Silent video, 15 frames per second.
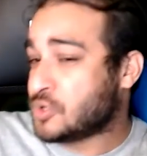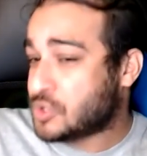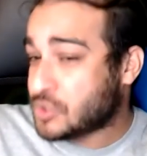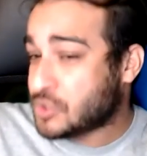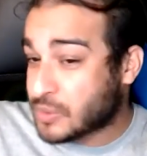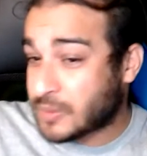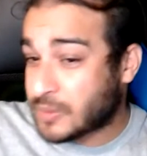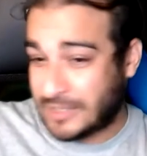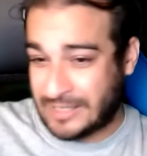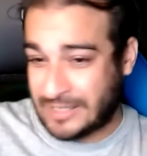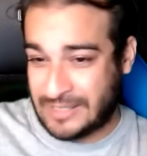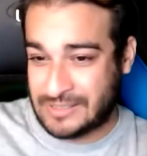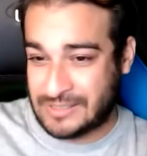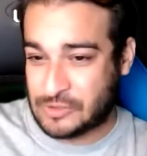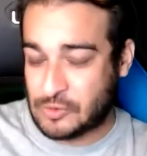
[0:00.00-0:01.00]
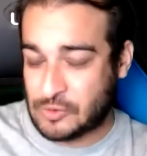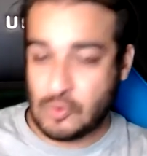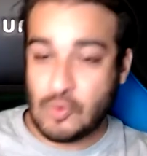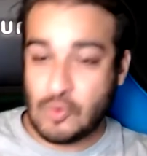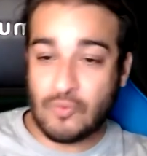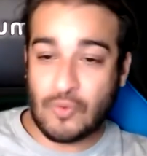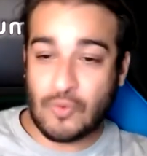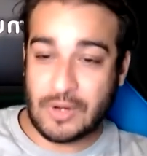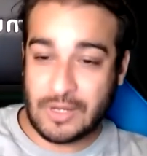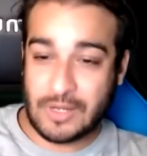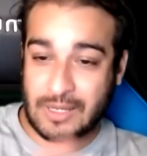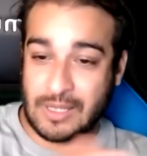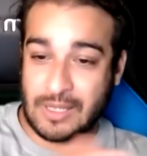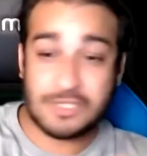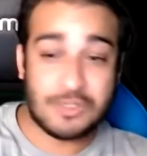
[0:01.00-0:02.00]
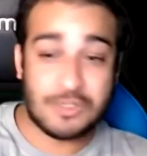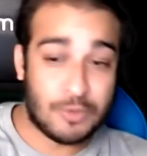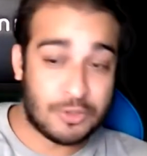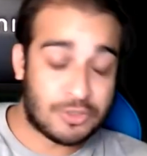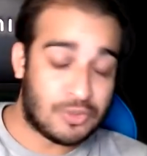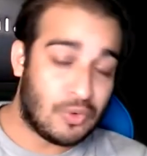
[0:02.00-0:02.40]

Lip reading: do is to look for the customers,